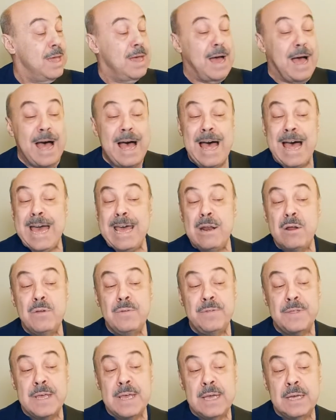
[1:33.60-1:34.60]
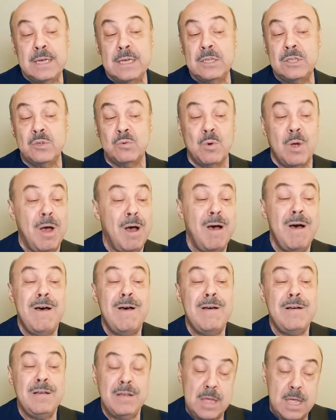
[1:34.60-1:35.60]
I don't think it's
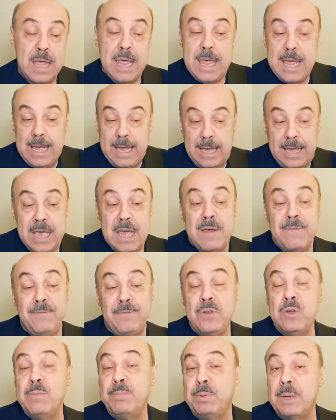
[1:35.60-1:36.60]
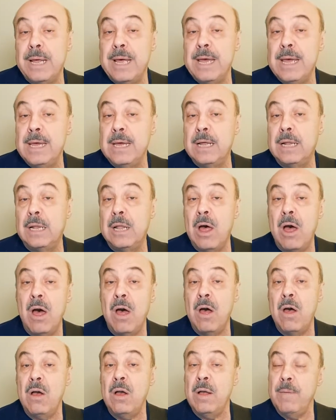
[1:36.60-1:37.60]
wrong if you play
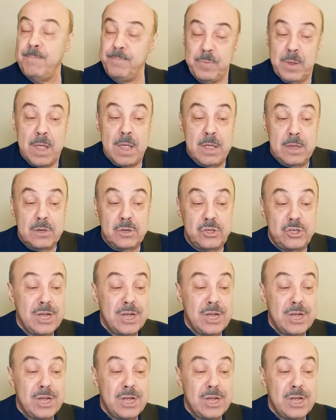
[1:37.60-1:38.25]
along.